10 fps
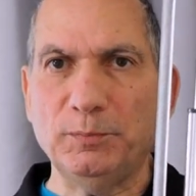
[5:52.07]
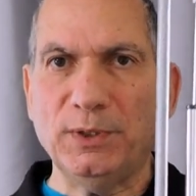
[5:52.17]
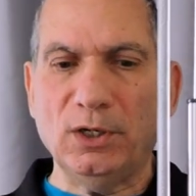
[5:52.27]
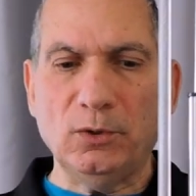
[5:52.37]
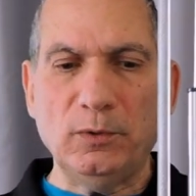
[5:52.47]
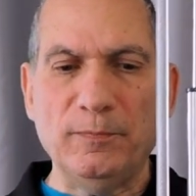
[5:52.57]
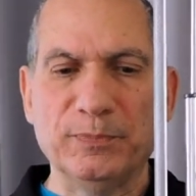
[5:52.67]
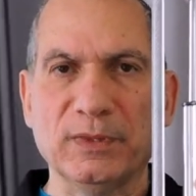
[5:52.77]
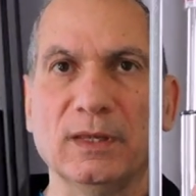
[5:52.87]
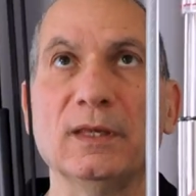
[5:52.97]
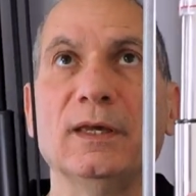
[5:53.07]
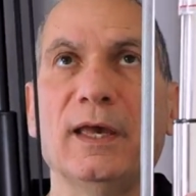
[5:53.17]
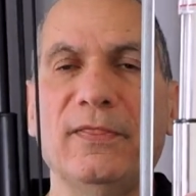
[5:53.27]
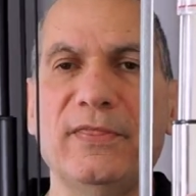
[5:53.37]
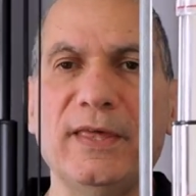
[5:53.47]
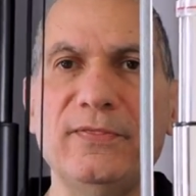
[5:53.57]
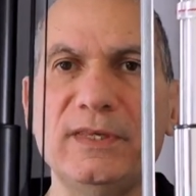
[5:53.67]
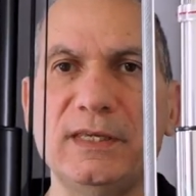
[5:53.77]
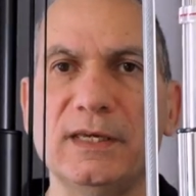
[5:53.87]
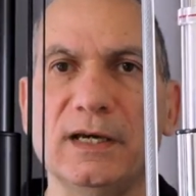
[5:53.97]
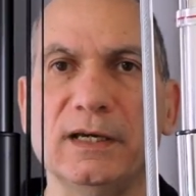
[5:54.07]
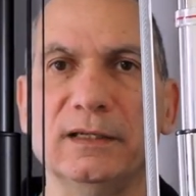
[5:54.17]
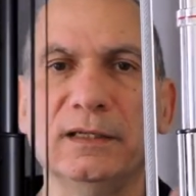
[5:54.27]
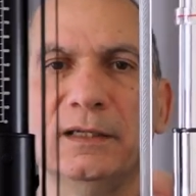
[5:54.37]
bow, then the